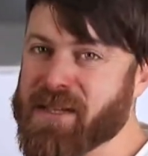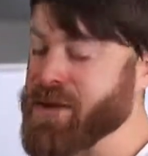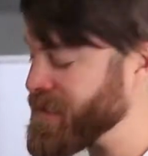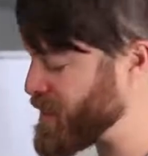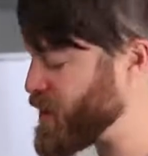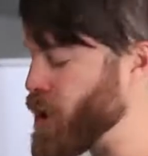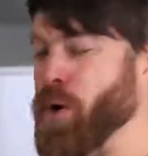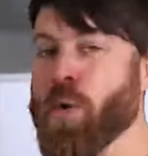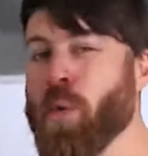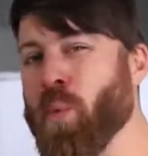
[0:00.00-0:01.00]
You need to
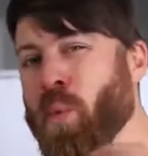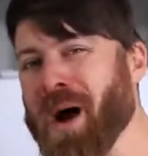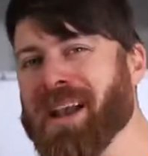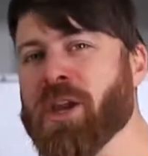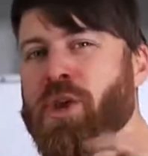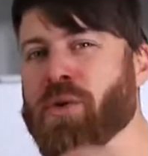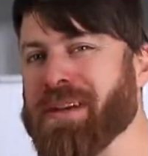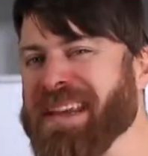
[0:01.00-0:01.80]
know what your